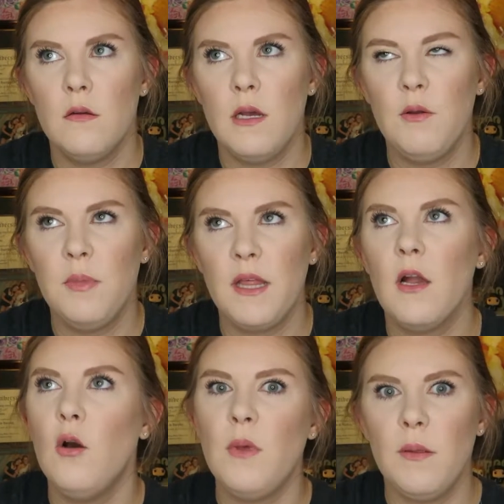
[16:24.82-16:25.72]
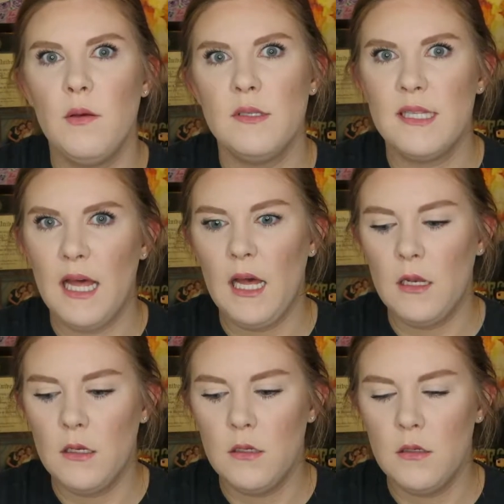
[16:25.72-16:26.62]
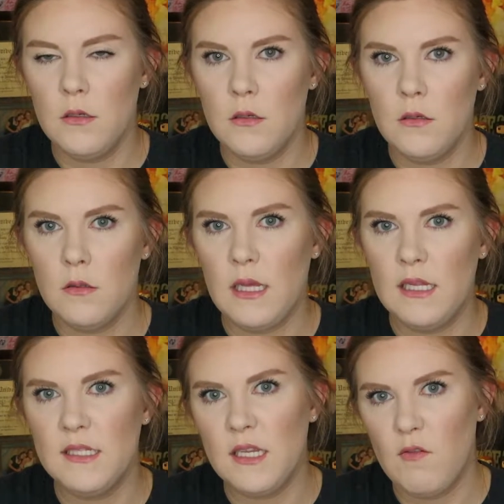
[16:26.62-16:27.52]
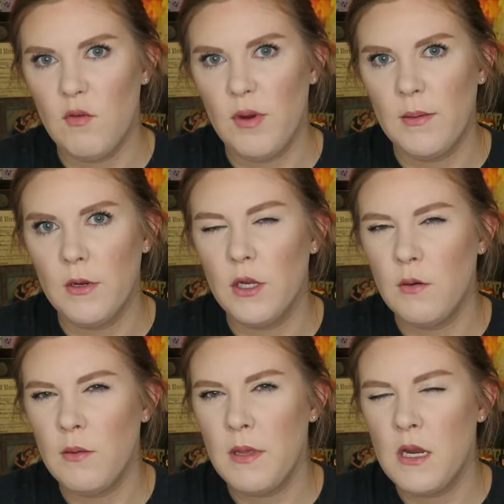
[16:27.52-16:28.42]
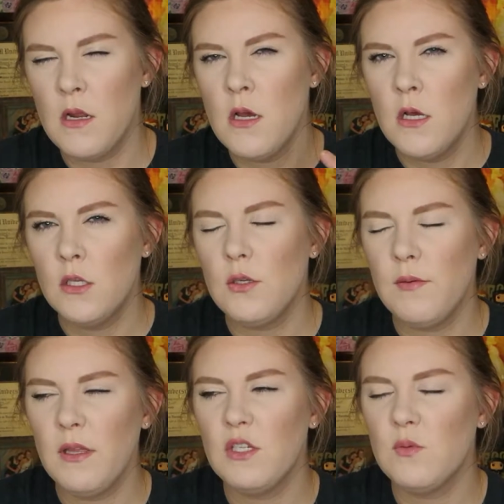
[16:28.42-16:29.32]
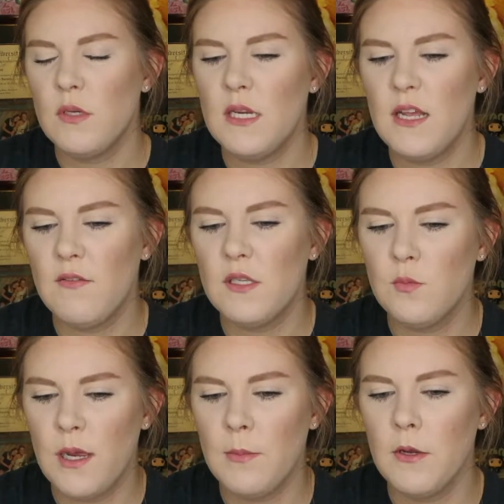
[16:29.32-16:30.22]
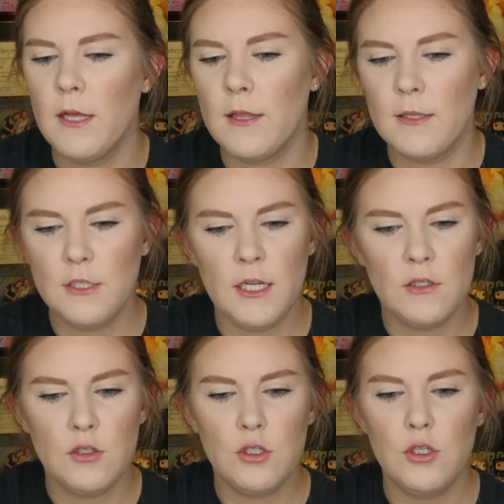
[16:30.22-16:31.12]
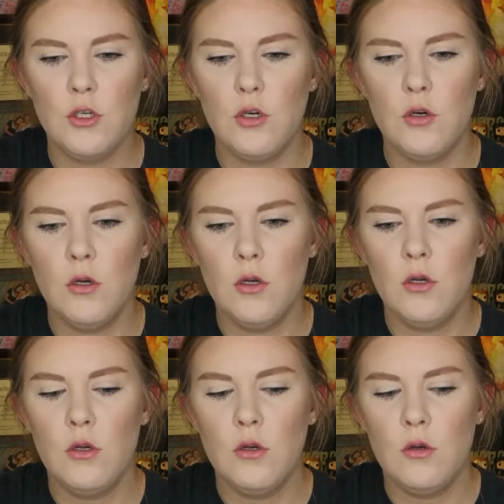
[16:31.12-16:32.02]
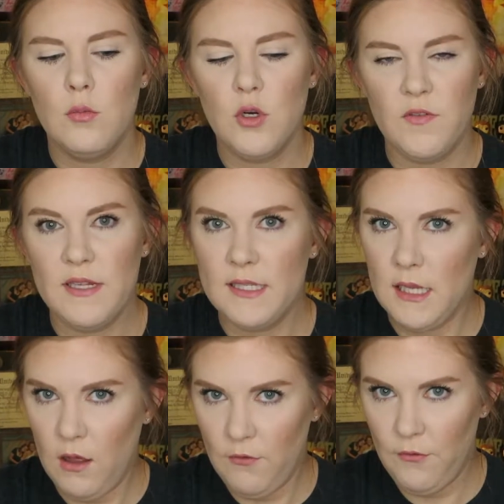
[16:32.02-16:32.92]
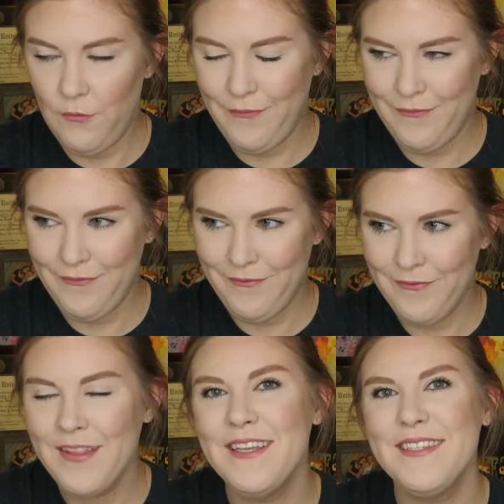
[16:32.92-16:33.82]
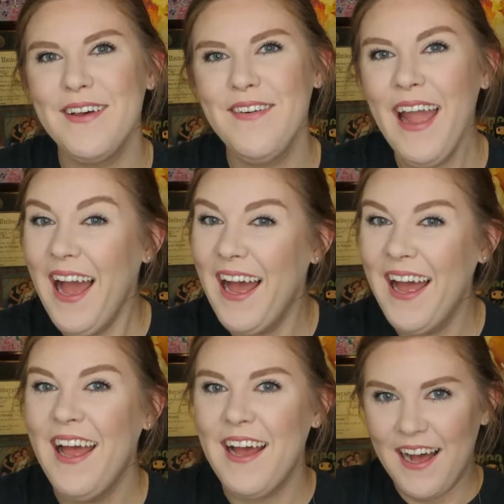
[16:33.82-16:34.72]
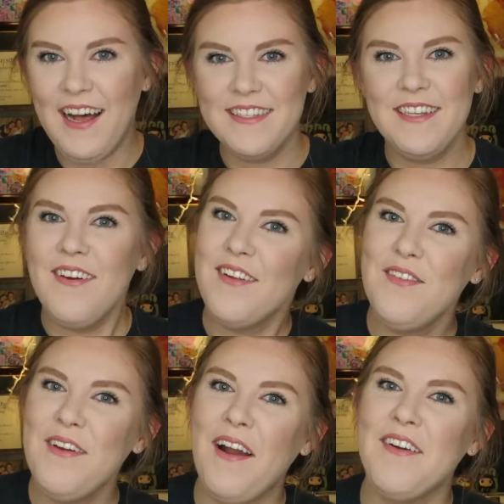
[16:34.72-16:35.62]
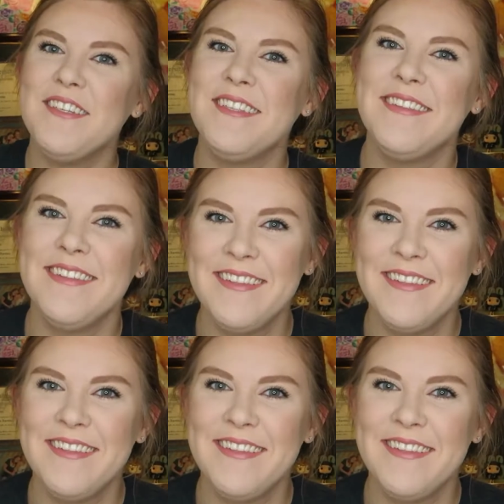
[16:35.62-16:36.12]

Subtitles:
I would be like, oh, maybe it was that instead of the primer, you know what I mean? So I really just wanted to give this primer like the chance to prove itself. So yeah, I'll see you in a few hours.